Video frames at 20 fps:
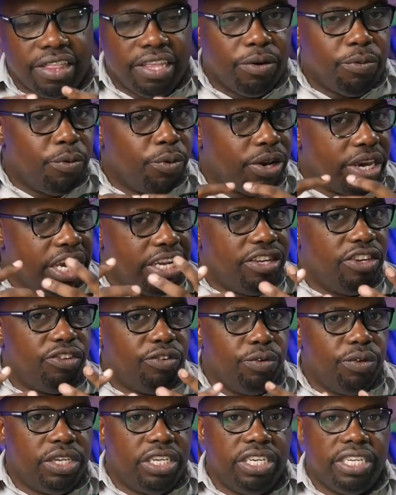I think we'll get
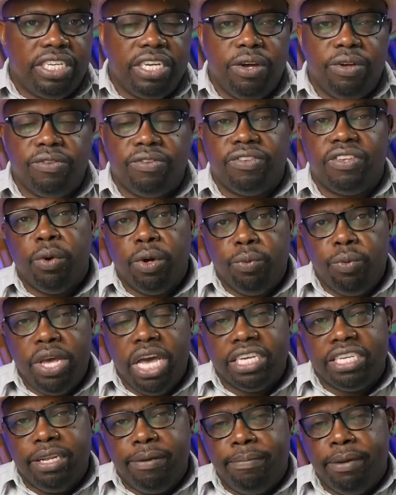into details when we
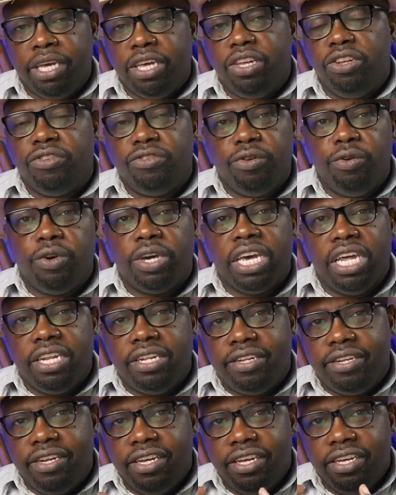actually begin to look
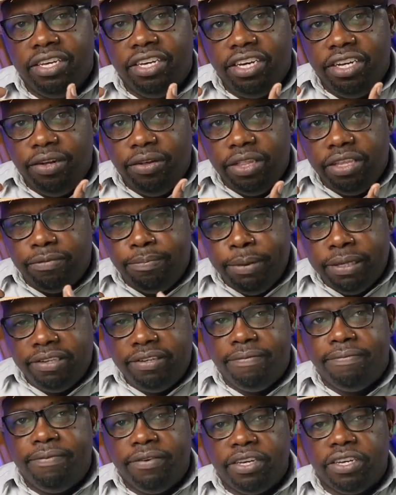at the
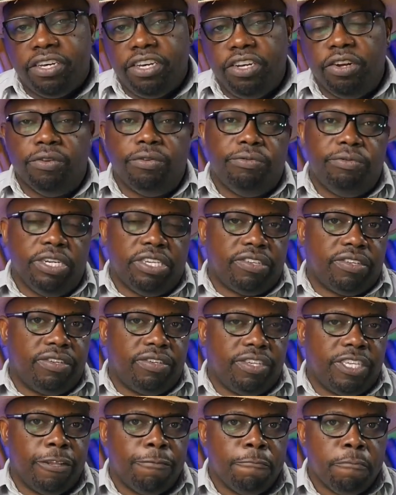specific
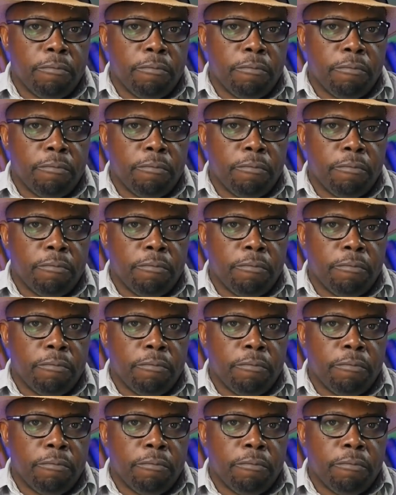risks.